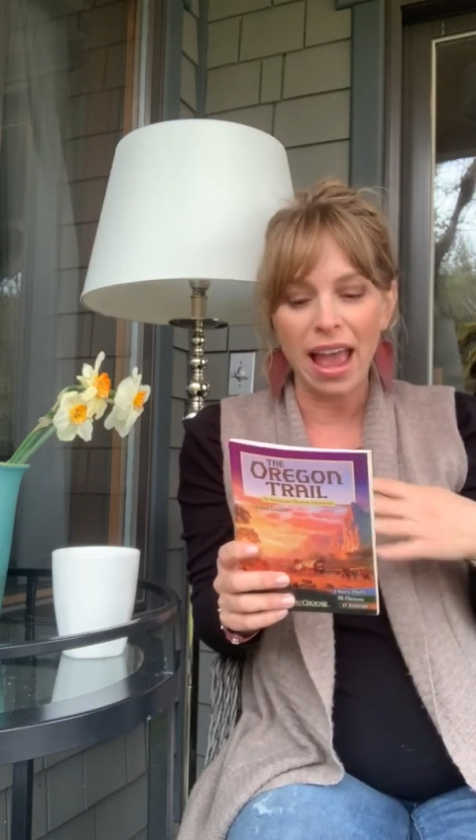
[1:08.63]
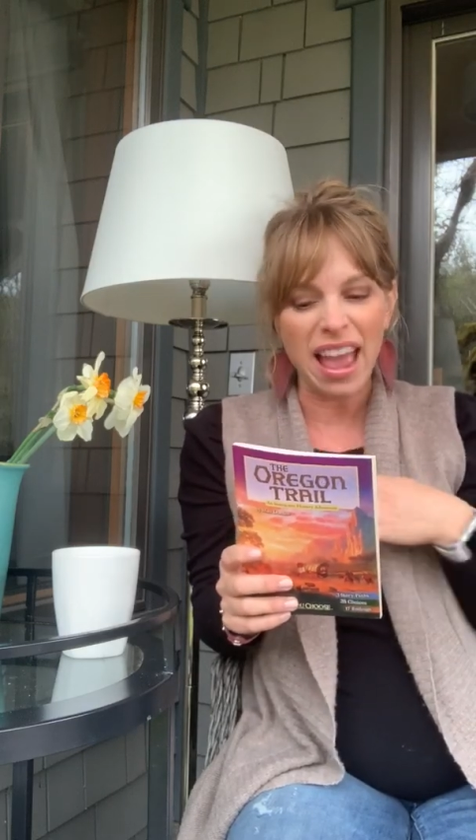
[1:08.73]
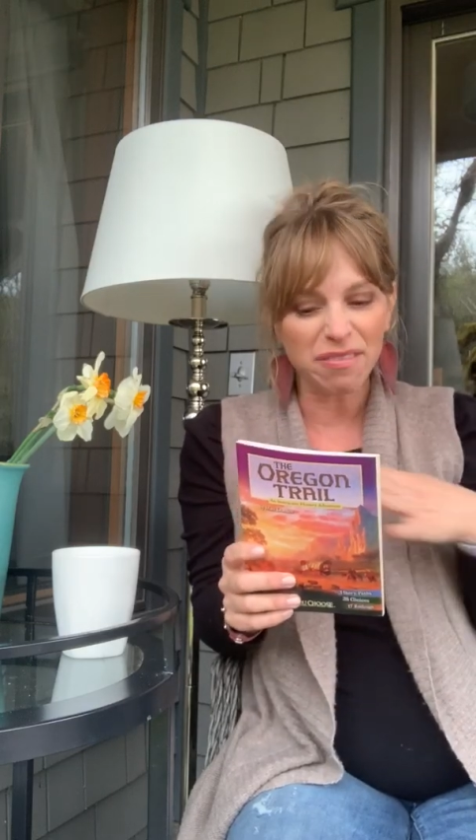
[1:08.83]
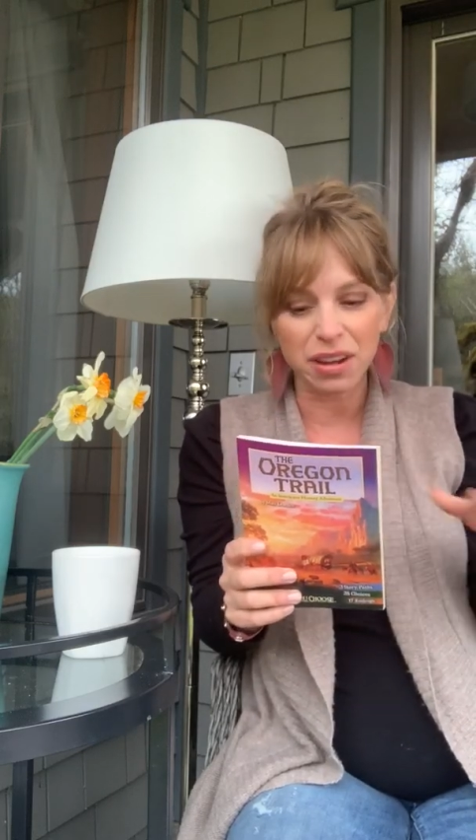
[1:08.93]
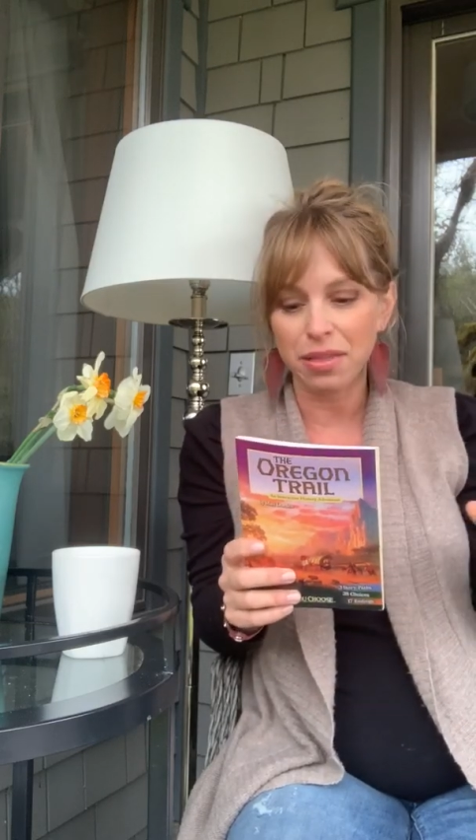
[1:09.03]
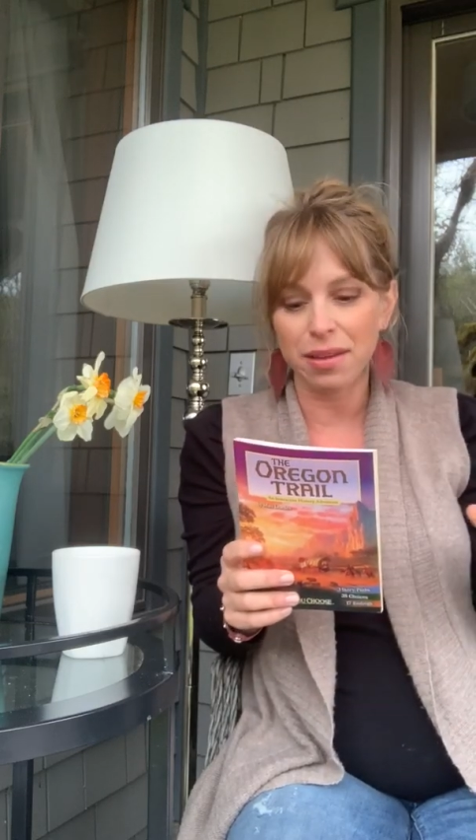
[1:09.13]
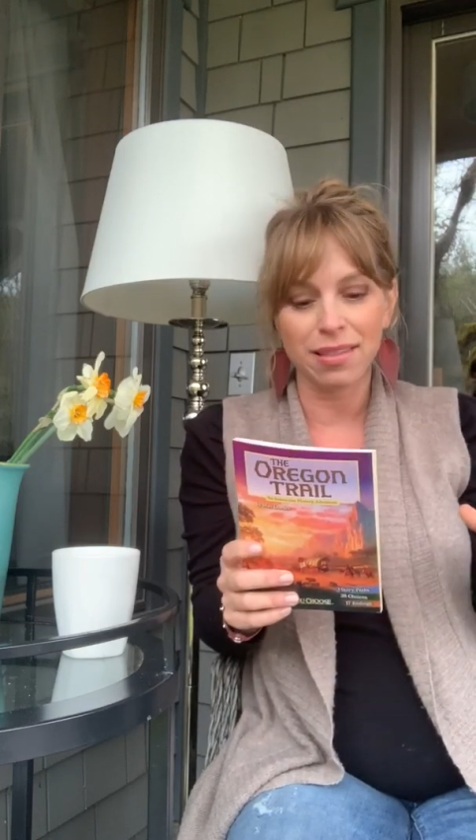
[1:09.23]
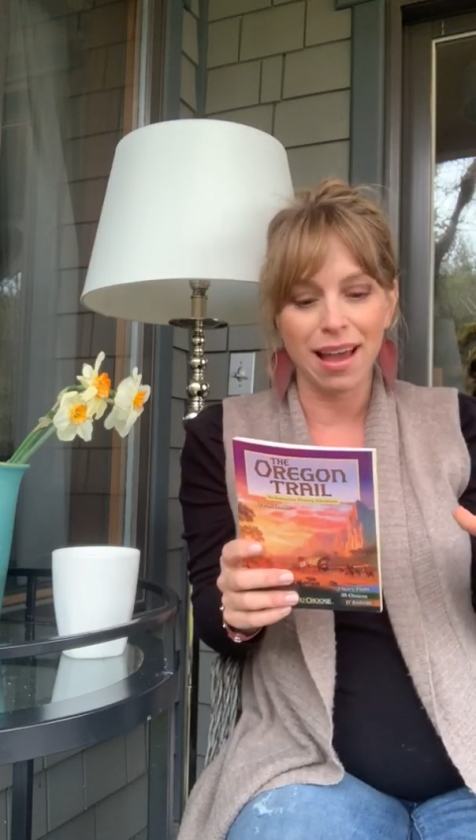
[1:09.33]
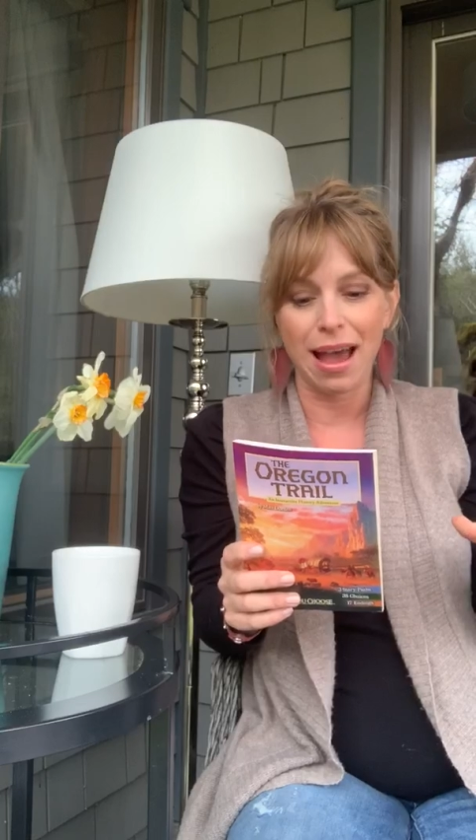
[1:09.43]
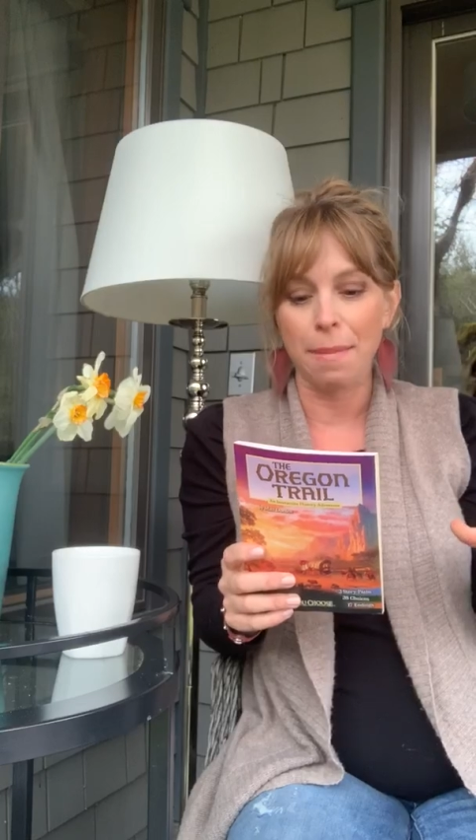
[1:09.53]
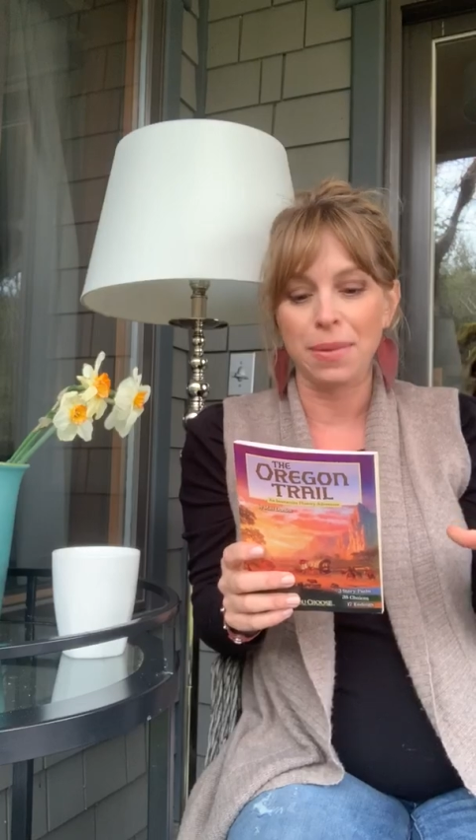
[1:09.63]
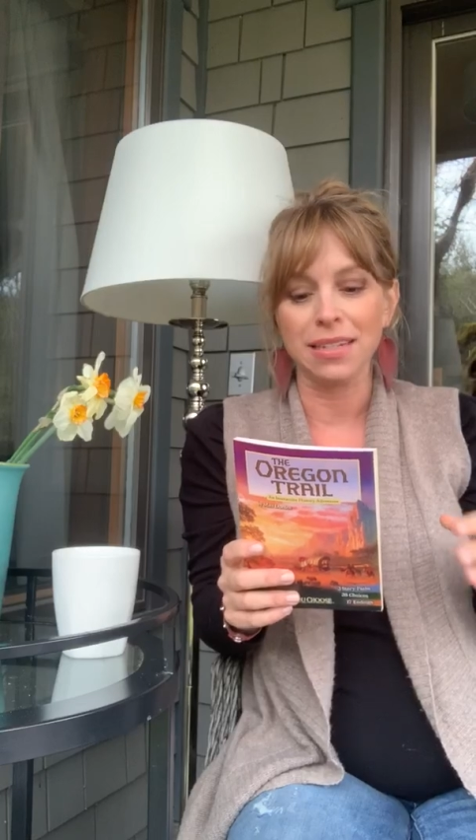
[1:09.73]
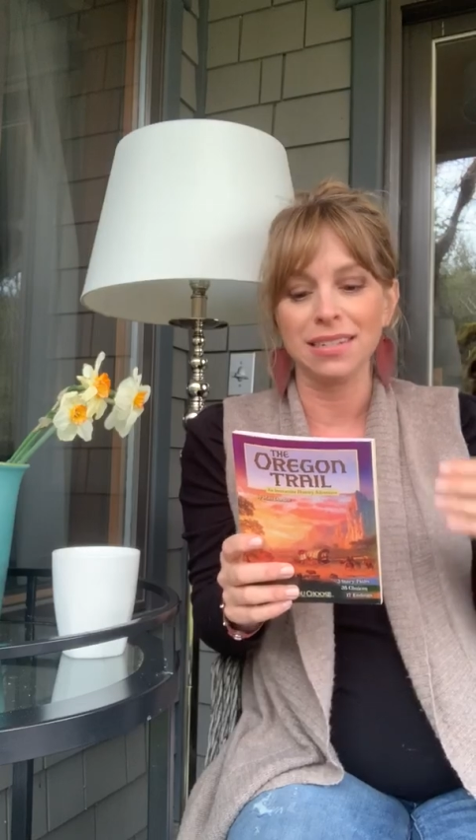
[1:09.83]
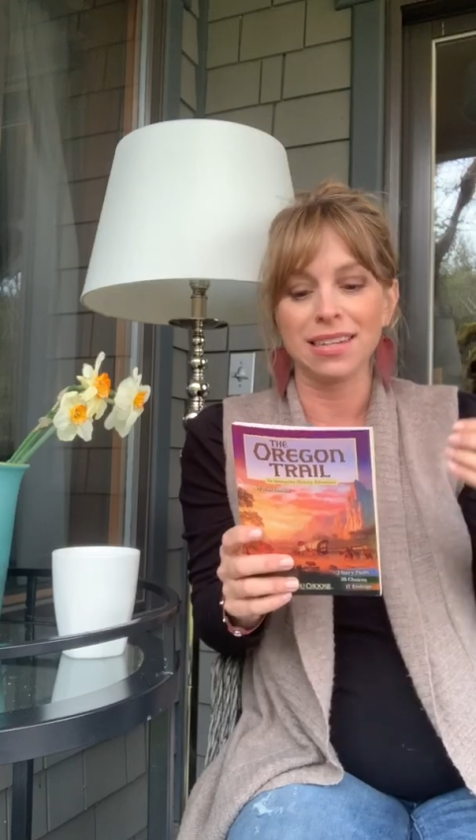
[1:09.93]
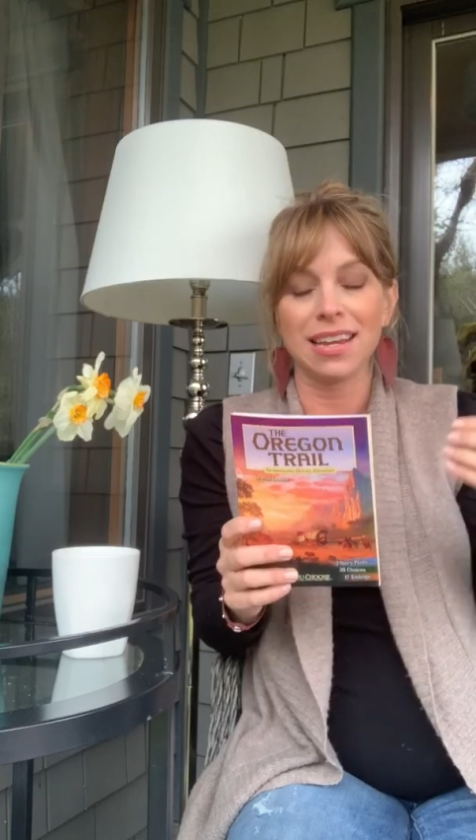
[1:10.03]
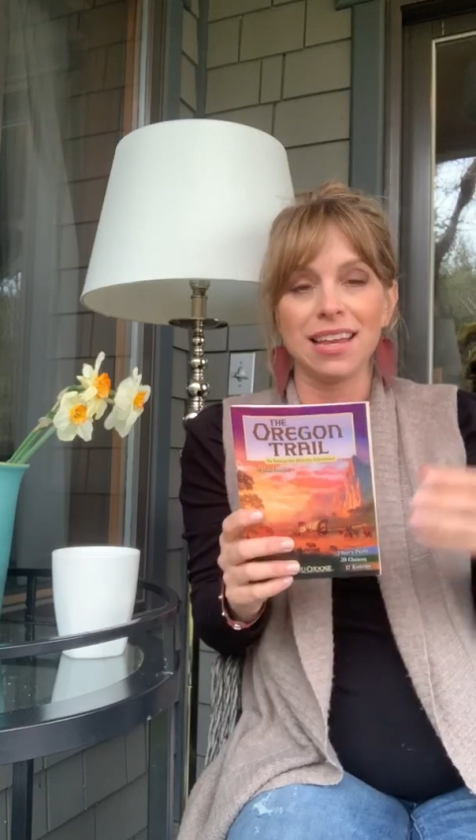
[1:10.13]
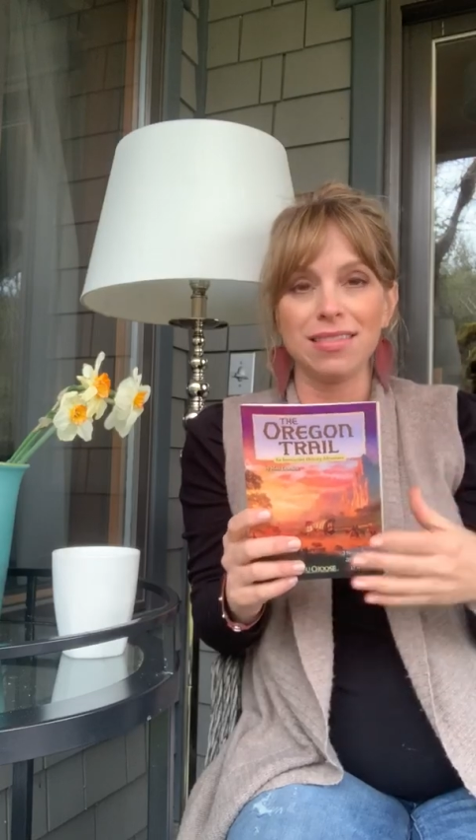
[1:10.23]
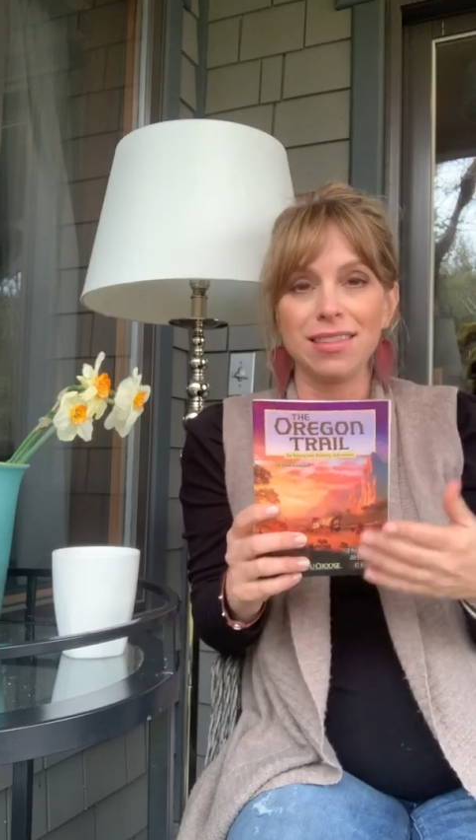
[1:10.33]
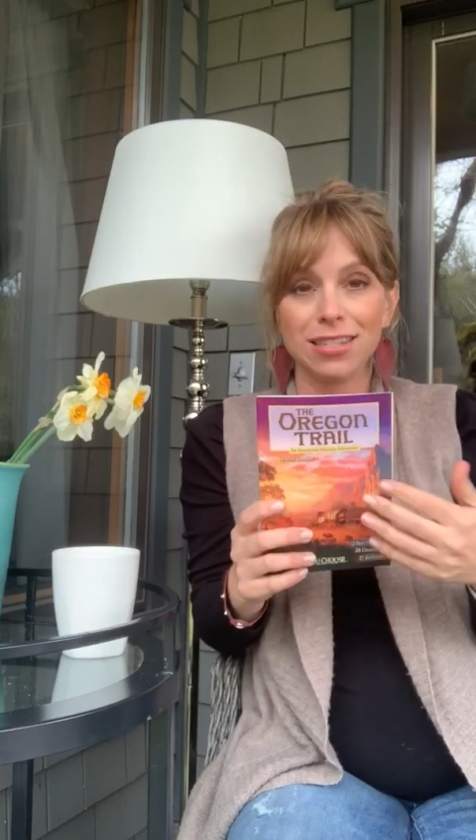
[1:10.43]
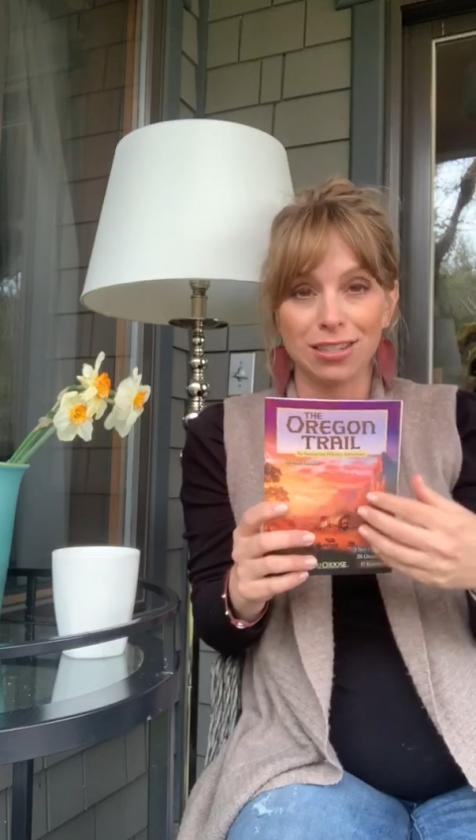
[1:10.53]
everything that happened
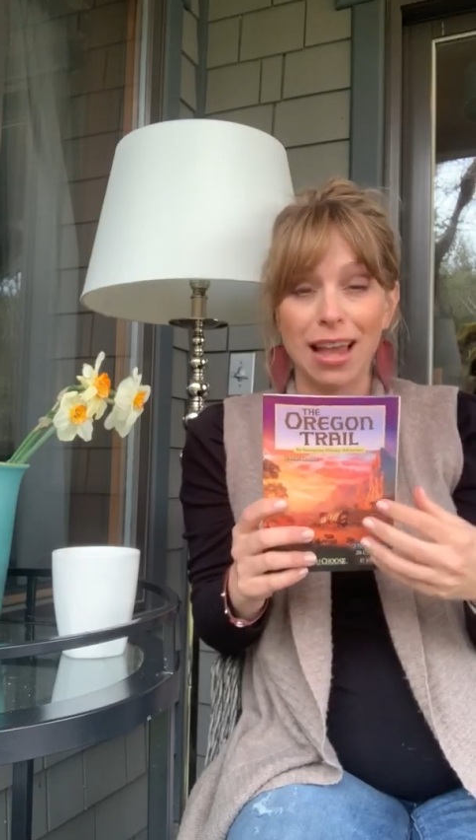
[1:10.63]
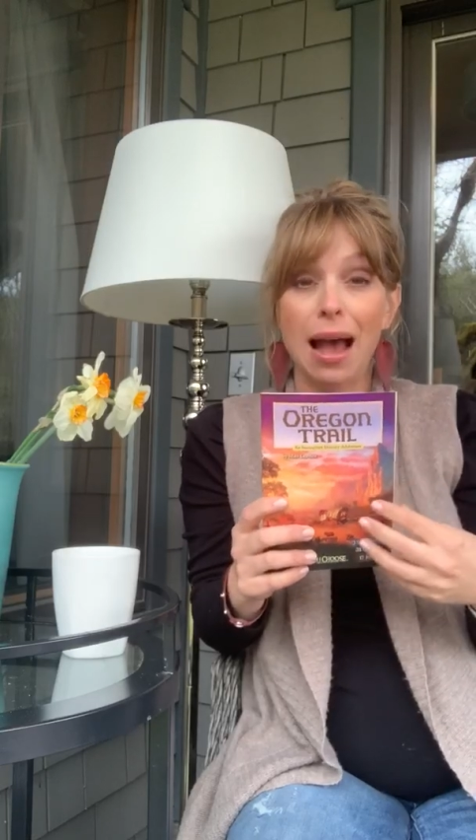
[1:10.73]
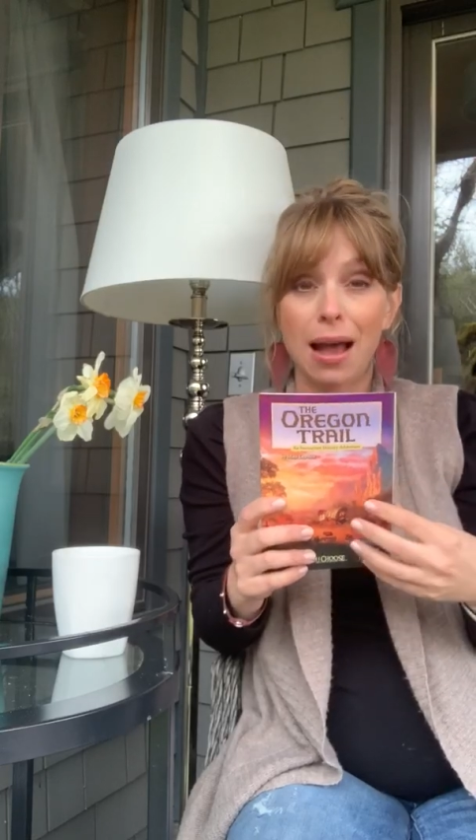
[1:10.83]
in this